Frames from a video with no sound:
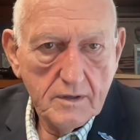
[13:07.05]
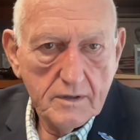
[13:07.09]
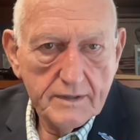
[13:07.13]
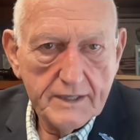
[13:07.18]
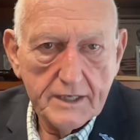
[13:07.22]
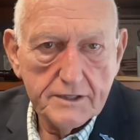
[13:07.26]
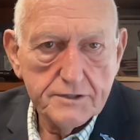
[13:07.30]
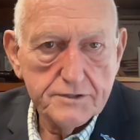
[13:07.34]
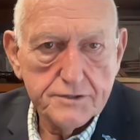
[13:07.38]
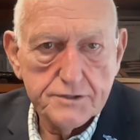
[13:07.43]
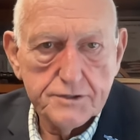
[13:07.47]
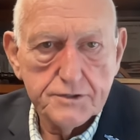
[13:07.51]

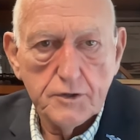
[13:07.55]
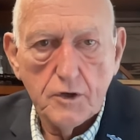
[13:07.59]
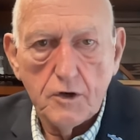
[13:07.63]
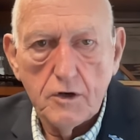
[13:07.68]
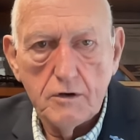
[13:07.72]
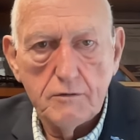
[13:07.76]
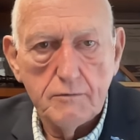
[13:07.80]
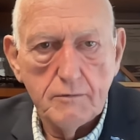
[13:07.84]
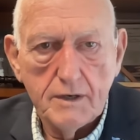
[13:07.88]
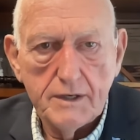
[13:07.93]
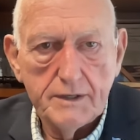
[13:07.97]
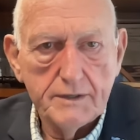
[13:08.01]
That's
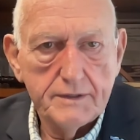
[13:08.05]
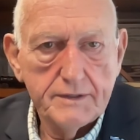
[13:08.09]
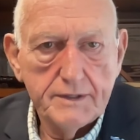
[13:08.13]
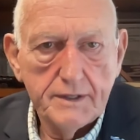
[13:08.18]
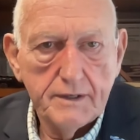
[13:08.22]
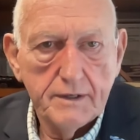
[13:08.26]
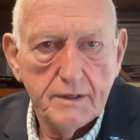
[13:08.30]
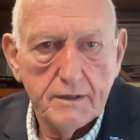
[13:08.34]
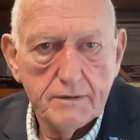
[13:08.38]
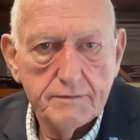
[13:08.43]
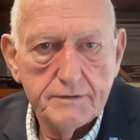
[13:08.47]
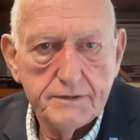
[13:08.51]
start right
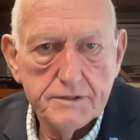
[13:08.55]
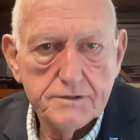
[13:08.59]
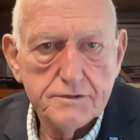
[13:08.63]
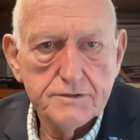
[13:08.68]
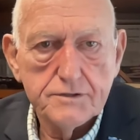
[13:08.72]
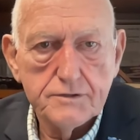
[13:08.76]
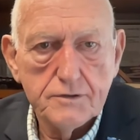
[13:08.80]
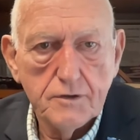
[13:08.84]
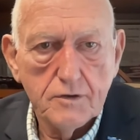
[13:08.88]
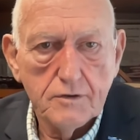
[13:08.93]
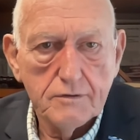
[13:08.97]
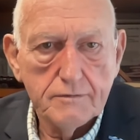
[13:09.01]
there. Just
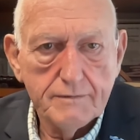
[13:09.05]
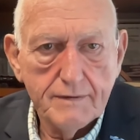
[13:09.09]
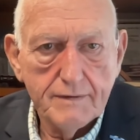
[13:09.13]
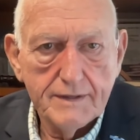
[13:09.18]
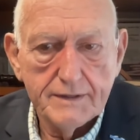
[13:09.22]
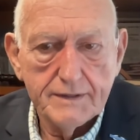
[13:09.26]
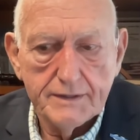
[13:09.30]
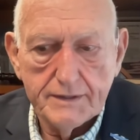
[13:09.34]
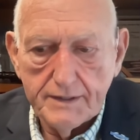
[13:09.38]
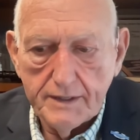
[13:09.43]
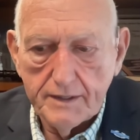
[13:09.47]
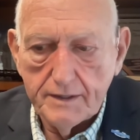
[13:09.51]
start
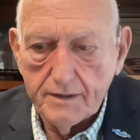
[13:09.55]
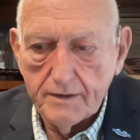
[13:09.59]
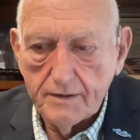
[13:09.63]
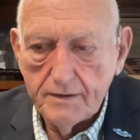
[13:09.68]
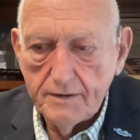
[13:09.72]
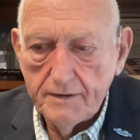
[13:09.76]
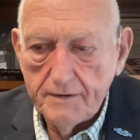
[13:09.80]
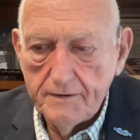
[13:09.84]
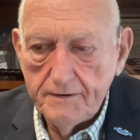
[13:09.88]
right there.